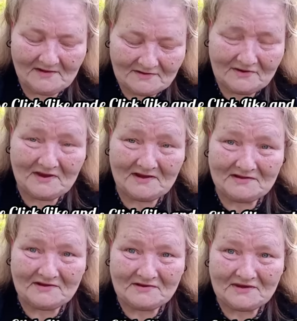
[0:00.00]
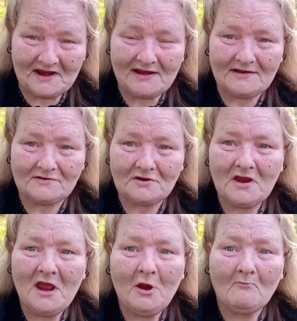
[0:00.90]
set the stage.
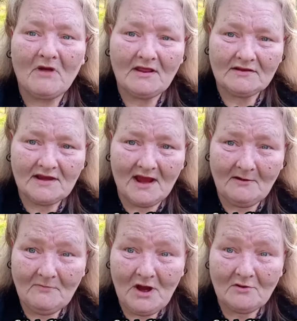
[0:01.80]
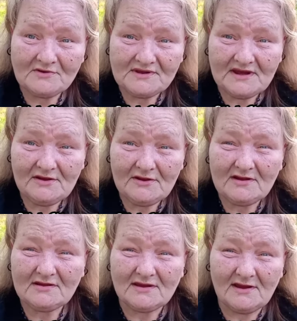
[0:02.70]
By the time y'all see this,